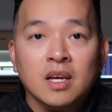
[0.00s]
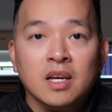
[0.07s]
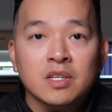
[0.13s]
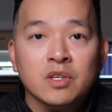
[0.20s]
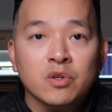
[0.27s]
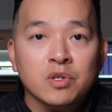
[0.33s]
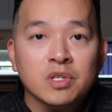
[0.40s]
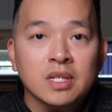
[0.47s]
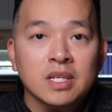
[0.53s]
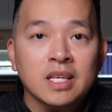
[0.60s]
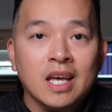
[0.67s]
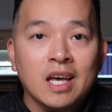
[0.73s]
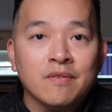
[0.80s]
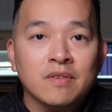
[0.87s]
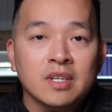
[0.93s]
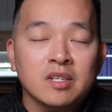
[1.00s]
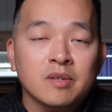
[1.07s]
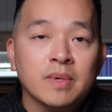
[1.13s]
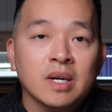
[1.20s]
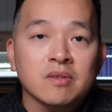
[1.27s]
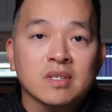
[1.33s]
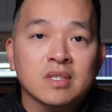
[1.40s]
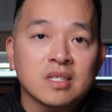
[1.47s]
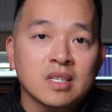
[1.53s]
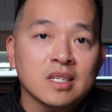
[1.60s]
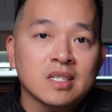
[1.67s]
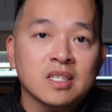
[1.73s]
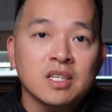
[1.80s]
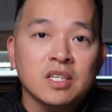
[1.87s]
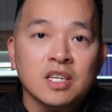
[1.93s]
I usually have it at about
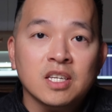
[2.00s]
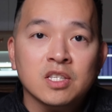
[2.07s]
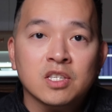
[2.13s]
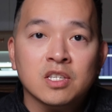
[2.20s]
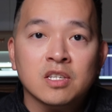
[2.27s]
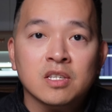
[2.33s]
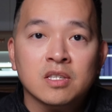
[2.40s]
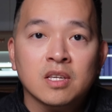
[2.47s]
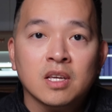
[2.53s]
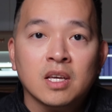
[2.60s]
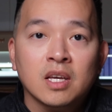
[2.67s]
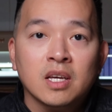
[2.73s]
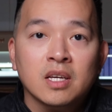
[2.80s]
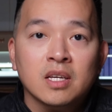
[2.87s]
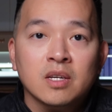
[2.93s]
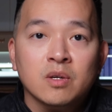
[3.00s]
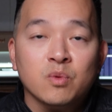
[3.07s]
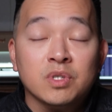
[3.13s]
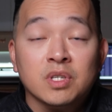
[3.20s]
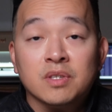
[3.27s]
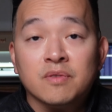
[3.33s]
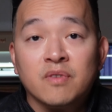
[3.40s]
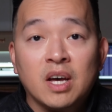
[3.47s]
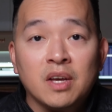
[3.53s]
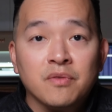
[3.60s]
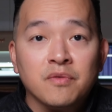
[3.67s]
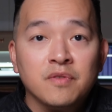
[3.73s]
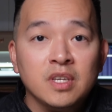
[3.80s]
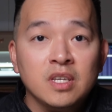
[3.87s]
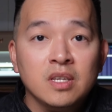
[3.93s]
60 inches, which is 5
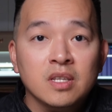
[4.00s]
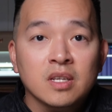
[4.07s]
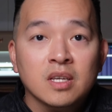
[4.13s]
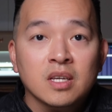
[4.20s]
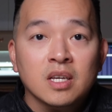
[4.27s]
feet.